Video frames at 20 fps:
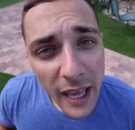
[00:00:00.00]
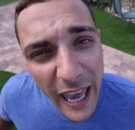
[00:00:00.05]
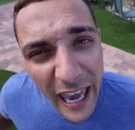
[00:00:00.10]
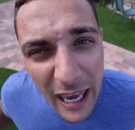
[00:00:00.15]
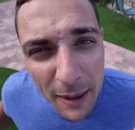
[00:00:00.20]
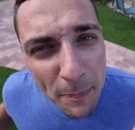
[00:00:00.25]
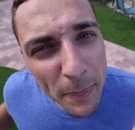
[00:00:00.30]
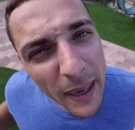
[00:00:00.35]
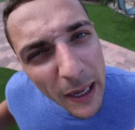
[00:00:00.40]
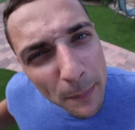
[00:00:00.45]

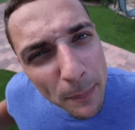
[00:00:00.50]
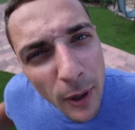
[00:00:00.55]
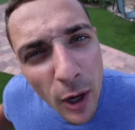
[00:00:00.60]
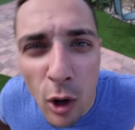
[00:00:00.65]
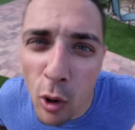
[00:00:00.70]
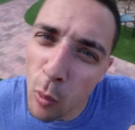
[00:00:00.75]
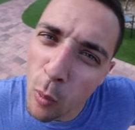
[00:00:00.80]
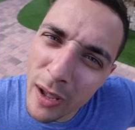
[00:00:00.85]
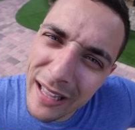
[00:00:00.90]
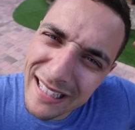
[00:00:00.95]
Hey, big
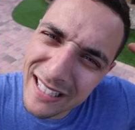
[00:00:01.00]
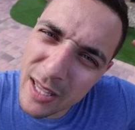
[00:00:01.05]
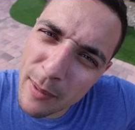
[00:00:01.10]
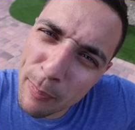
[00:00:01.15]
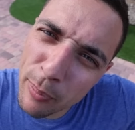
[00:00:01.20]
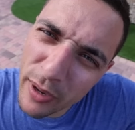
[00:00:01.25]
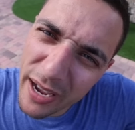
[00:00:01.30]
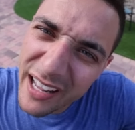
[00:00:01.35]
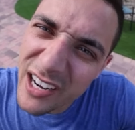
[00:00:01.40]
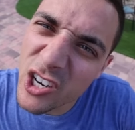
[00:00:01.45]
bro, what's the
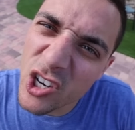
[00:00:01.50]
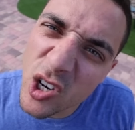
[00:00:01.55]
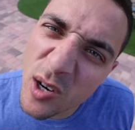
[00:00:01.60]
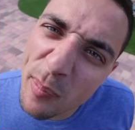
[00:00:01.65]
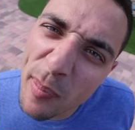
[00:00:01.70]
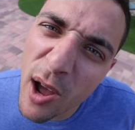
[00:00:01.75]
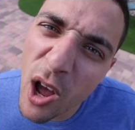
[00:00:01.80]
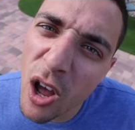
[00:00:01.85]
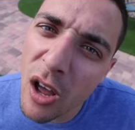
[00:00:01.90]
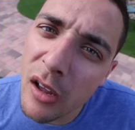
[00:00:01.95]
Predator
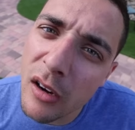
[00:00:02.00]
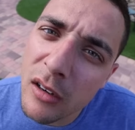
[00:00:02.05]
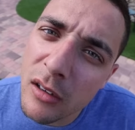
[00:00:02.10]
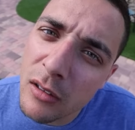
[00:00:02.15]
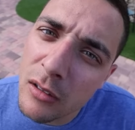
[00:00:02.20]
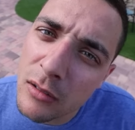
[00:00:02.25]
Pond?